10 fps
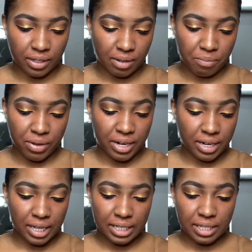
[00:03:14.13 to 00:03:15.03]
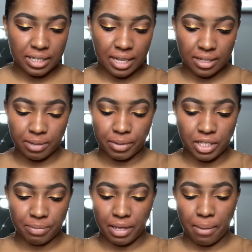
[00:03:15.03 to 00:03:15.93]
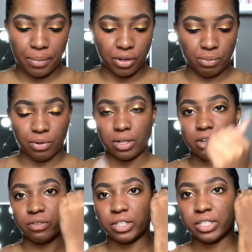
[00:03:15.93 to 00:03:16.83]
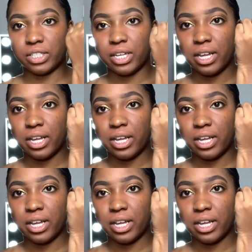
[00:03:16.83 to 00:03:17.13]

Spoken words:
but it does say that it's supposed to be buildable coverage.